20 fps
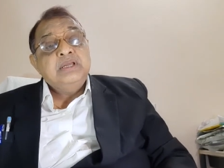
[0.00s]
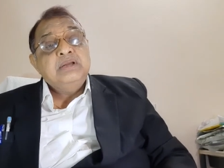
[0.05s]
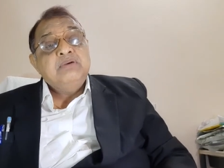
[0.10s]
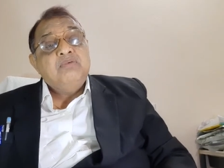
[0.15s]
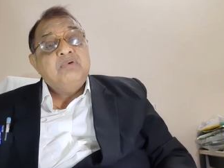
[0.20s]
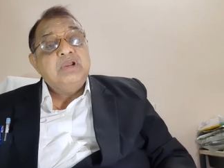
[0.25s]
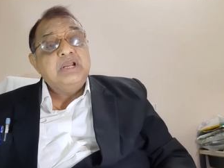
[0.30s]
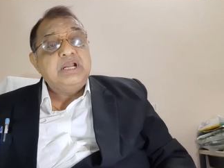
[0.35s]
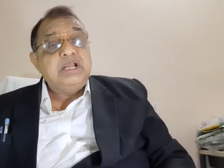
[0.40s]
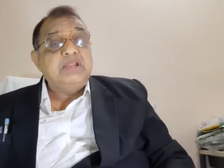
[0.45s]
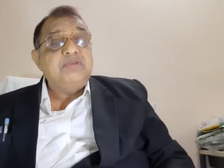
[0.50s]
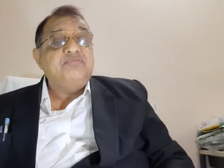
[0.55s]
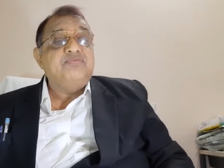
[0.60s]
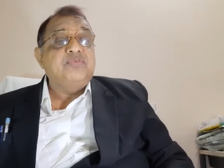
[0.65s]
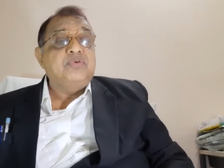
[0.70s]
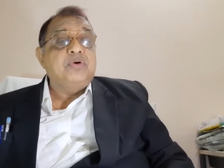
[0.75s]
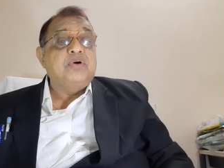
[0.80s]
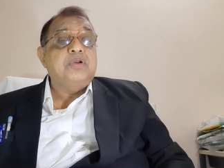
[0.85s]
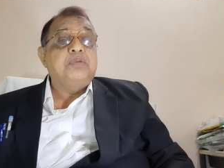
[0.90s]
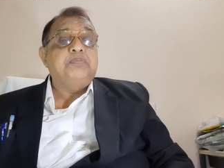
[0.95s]

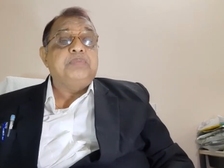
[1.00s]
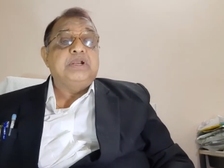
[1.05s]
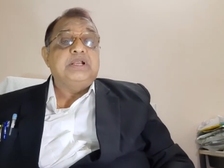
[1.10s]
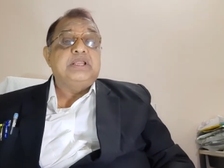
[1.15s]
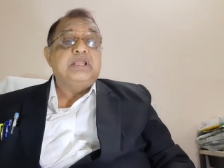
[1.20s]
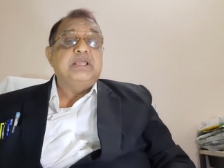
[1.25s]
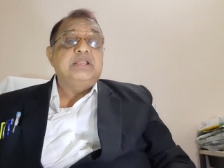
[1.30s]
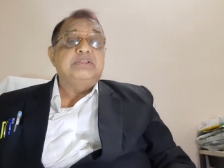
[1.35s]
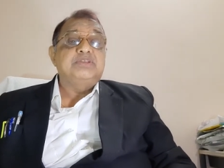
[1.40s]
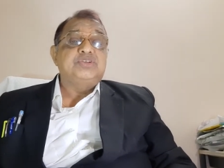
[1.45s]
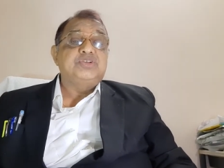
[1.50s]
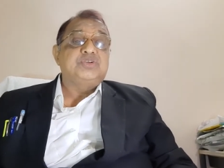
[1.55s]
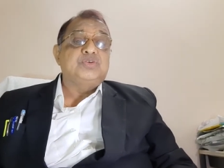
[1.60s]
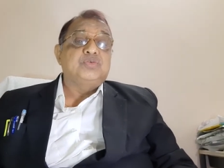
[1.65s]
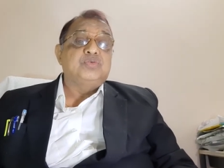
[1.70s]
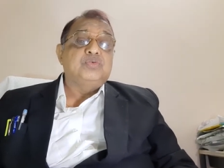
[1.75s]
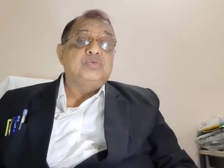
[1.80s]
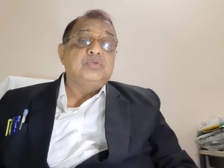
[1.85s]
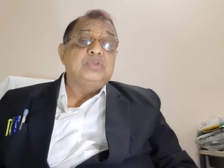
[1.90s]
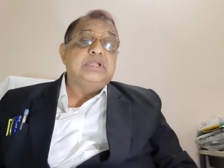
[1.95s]
184 pertains
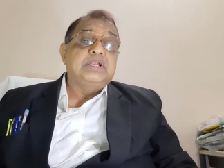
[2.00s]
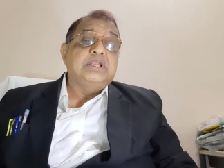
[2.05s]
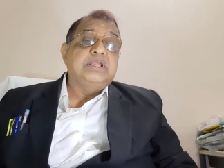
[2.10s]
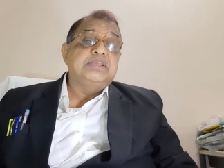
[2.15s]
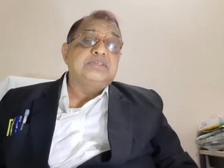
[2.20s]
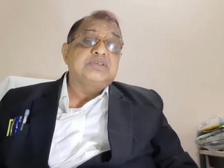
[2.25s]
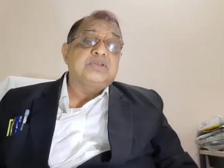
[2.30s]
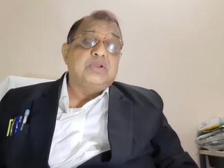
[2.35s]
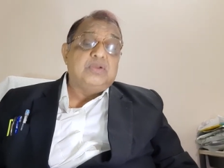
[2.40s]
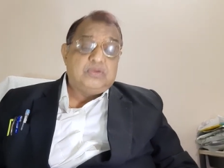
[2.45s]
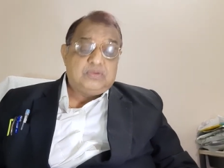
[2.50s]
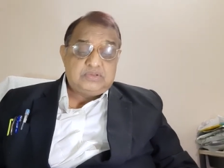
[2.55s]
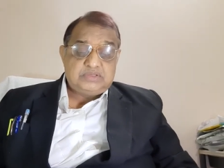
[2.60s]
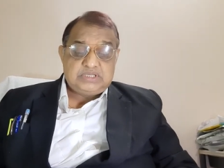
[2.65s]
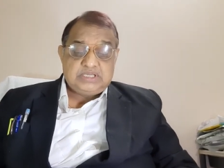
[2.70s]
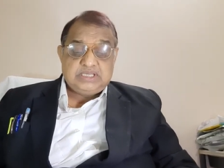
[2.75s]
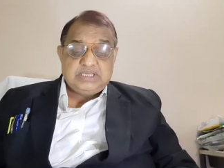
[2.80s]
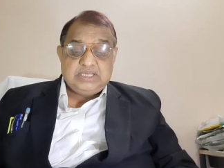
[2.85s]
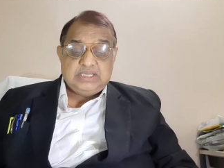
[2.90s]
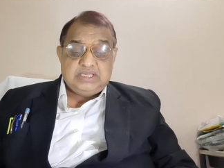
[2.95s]
to the
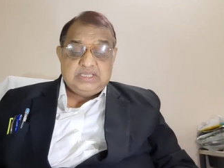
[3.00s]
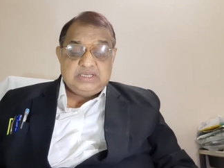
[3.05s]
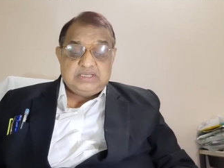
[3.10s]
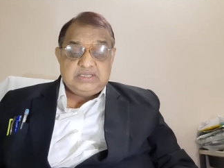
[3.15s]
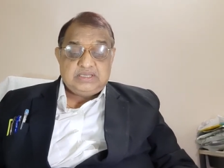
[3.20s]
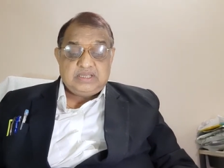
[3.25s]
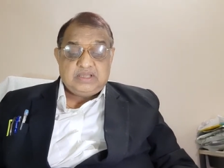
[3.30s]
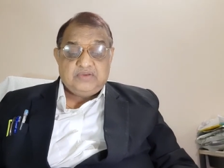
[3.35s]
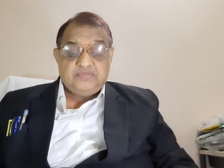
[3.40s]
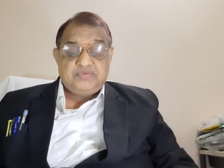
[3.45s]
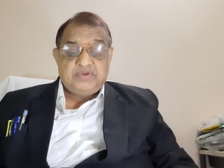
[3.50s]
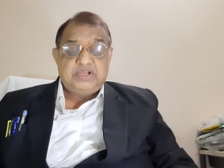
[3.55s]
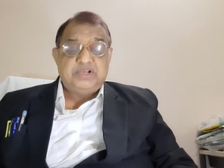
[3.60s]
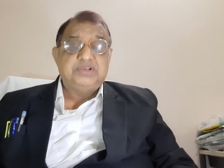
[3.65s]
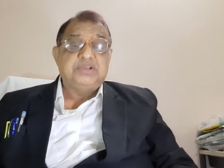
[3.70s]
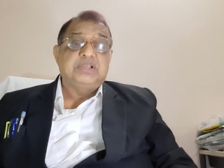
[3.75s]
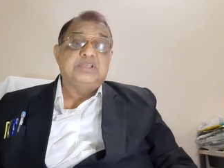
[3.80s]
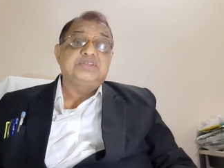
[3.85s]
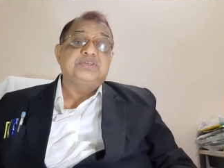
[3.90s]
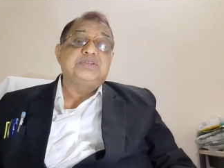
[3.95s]
disclosure of
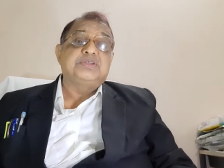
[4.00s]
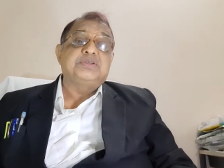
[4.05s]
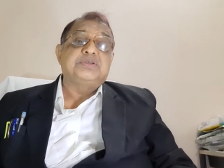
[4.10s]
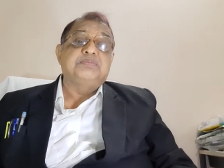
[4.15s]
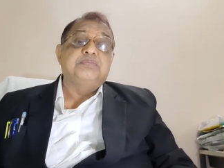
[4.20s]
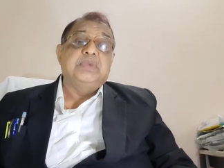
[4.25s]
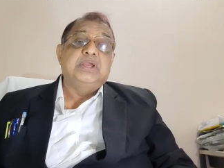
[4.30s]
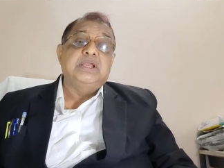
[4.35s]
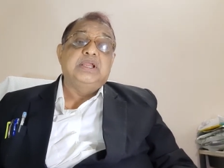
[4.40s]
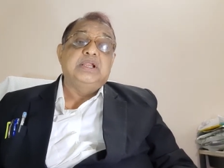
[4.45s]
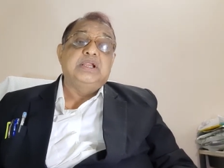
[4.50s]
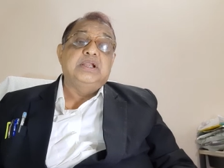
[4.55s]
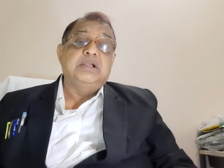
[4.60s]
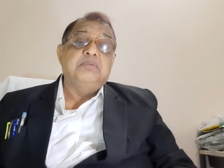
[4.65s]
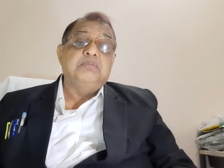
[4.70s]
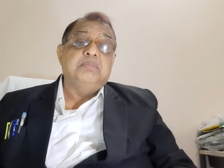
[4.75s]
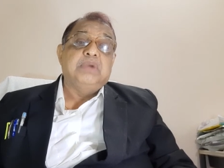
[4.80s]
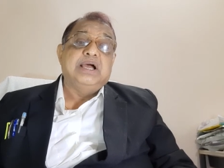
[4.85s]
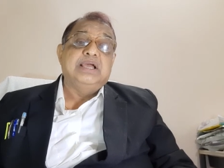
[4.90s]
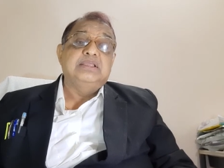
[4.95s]
interest
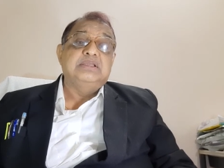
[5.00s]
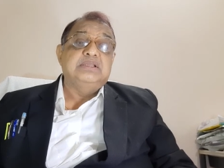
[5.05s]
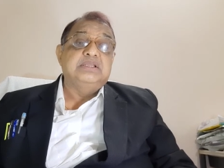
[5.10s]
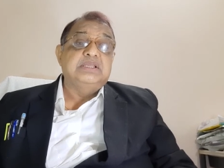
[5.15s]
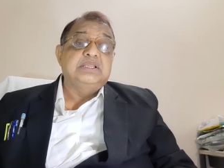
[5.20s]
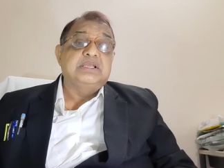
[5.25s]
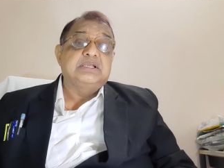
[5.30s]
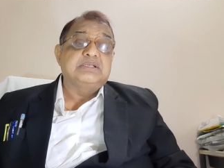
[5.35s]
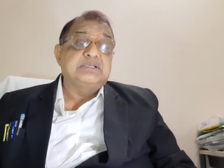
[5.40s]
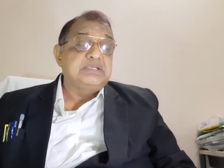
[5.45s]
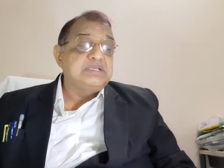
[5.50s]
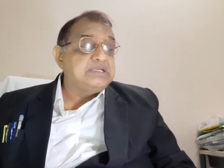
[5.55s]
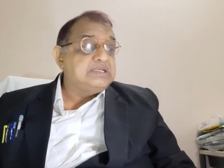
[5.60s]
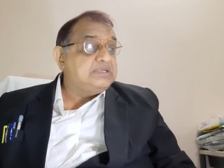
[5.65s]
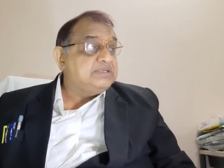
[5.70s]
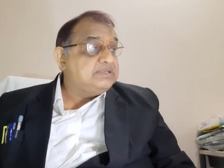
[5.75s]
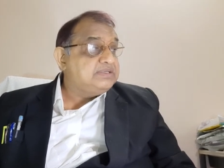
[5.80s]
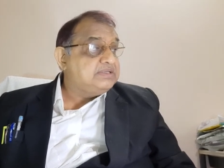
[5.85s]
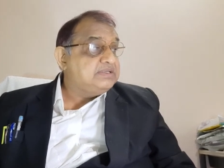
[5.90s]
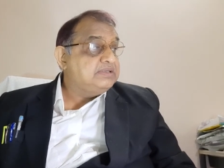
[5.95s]
made by the
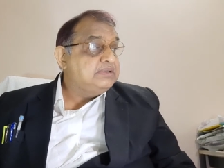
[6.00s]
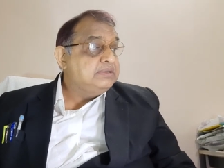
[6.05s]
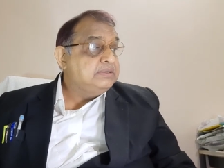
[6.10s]
directors.